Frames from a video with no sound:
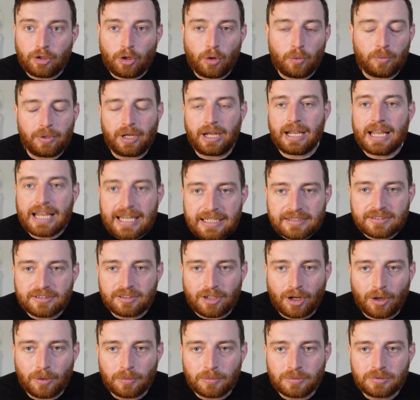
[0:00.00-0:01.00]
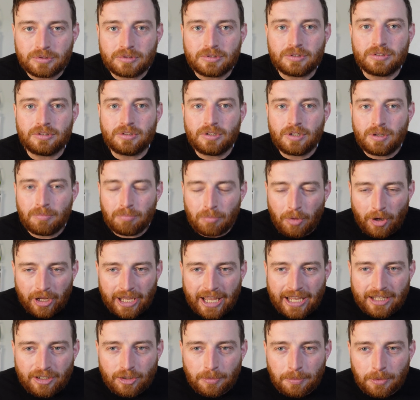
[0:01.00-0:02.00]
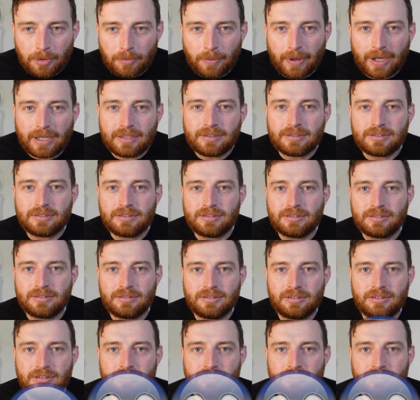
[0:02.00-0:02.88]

though that isn't hosted by AWS.